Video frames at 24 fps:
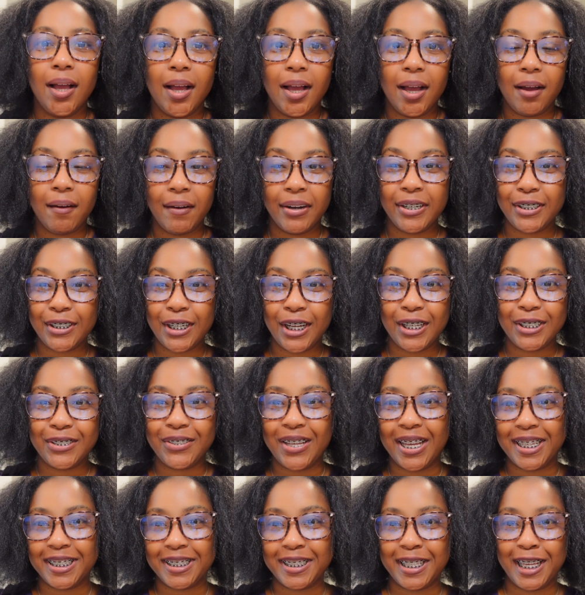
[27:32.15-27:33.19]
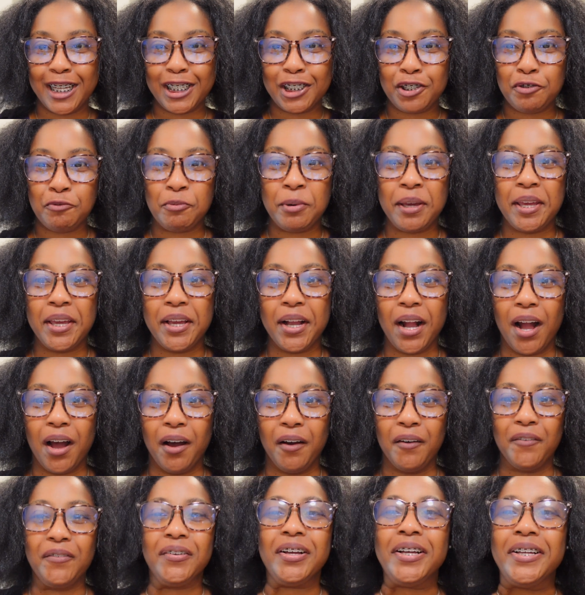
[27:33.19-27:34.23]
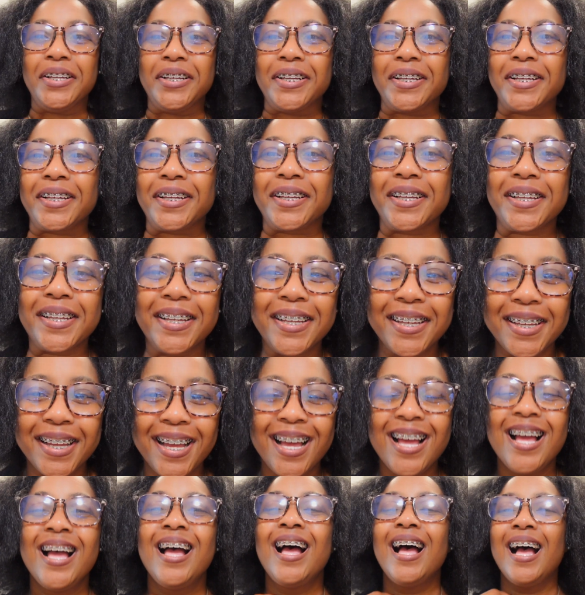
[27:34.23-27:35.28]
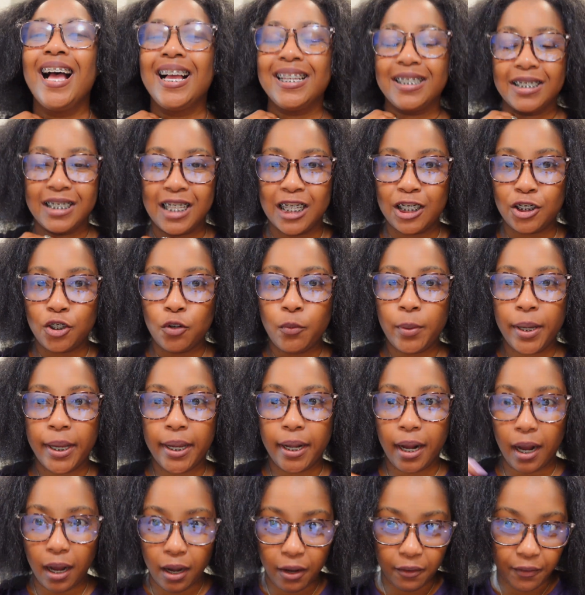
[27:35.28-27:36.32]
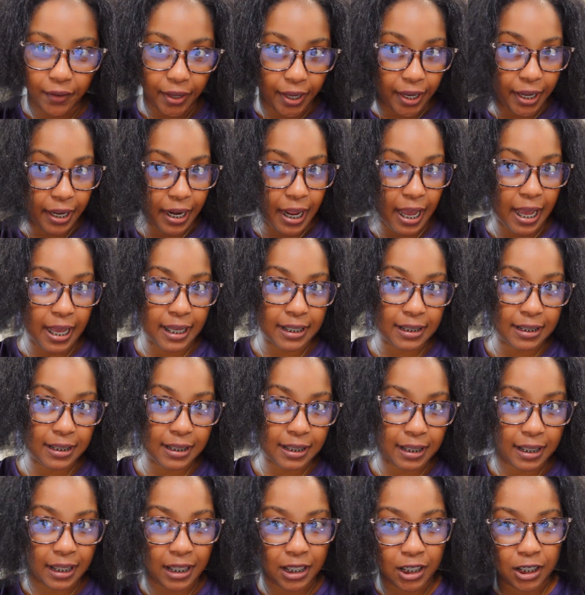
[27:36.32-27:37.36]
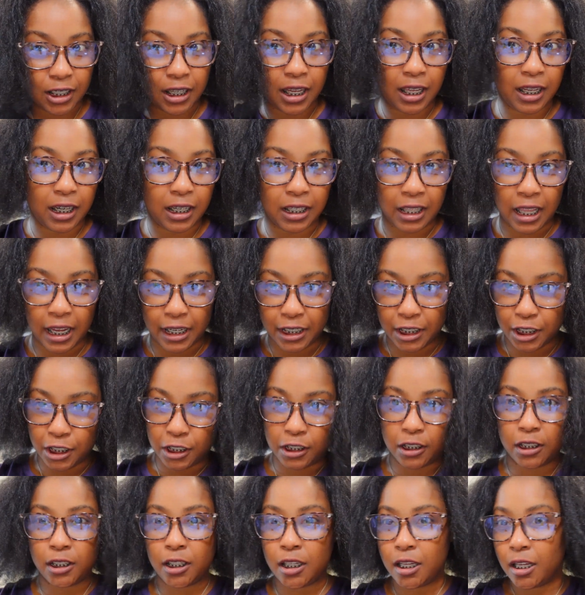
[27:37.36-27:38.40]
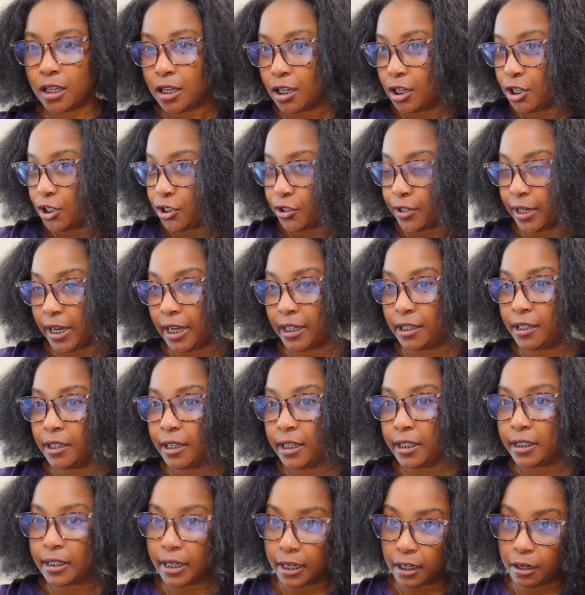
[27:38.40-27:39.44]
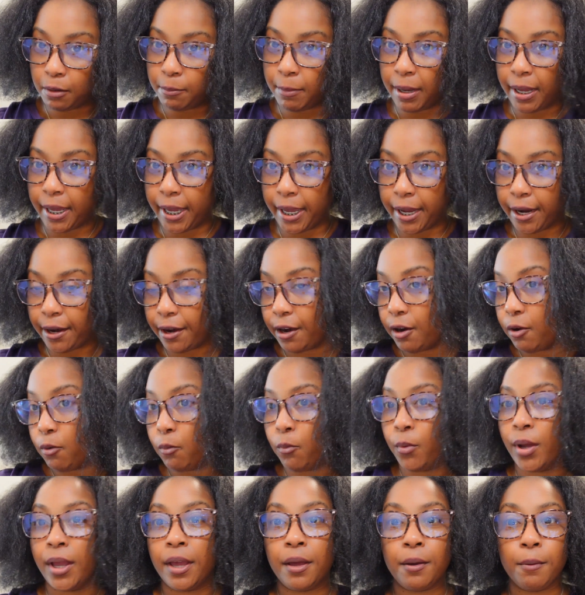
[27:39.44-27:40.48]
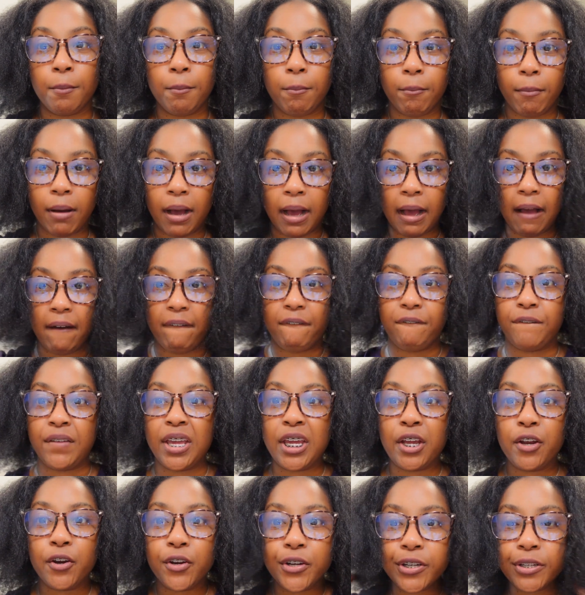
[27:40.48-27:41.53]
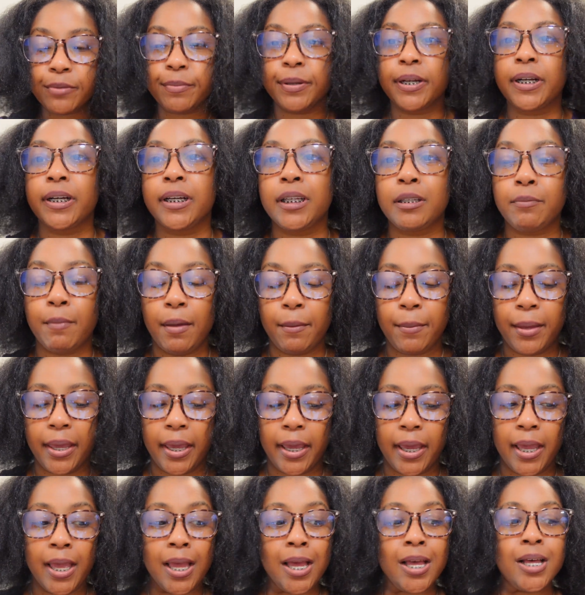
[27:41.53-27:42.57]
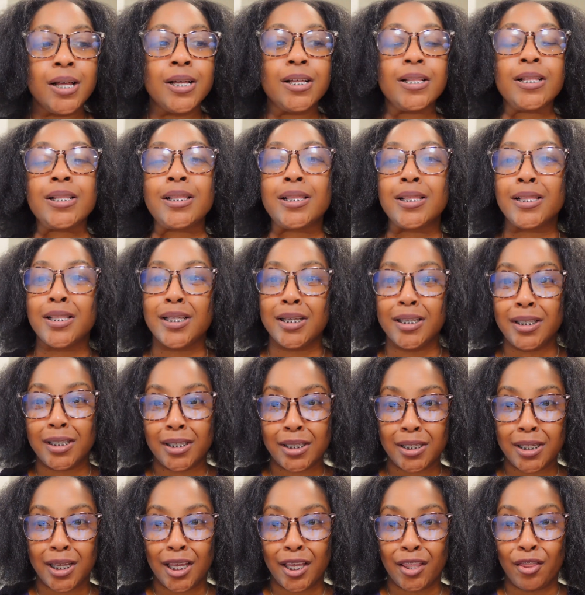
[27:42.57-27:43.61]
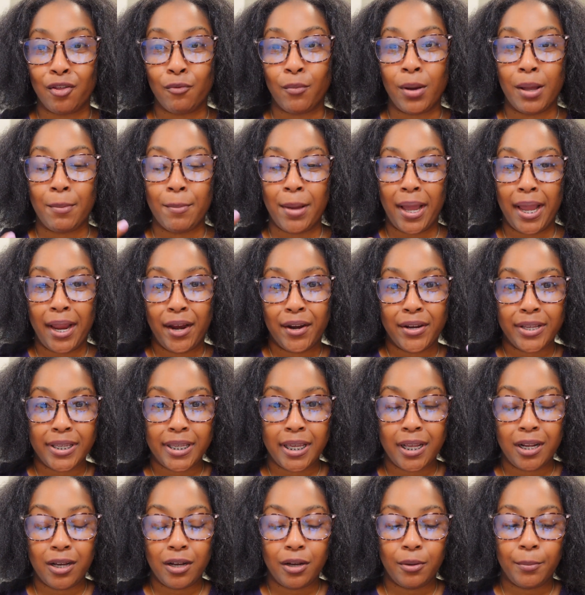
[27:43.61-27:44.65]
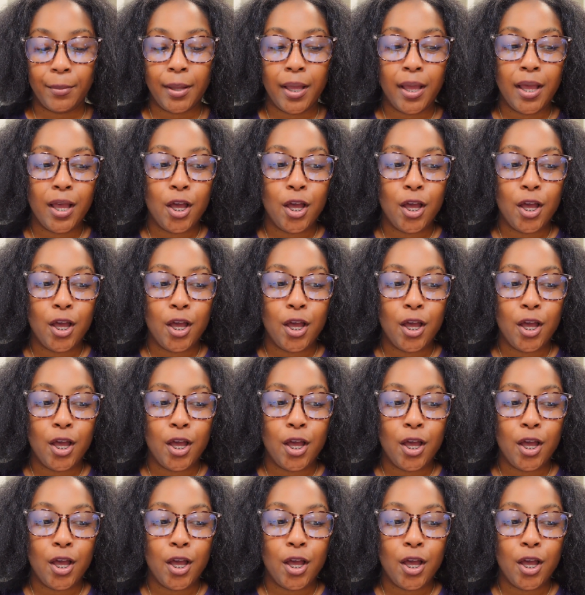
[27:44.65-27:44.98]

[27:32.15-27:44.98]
All right, y'all, so I snatched the wig off. I snatched the wig off and I slicked, kind of like this, tried to detangle my hair with my fingers because baby, listen, the way my hair is set up,